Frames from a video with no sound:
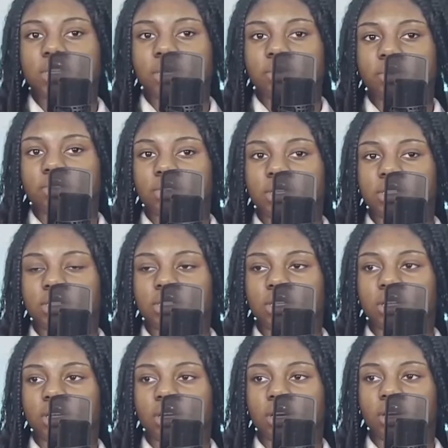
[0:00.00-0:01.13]
deeper into
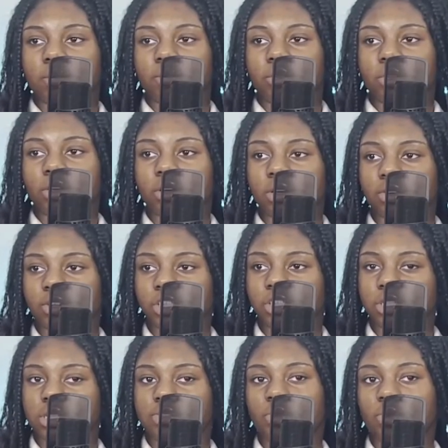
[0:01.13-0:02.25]
the younger
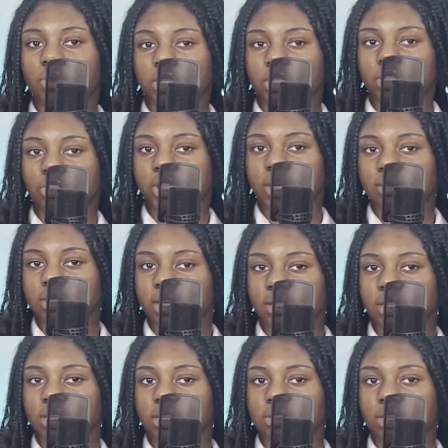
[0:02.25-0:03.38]
Christians falling into traps
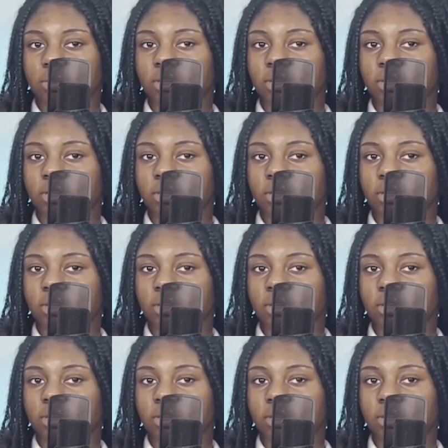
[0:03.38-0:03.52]
like these, I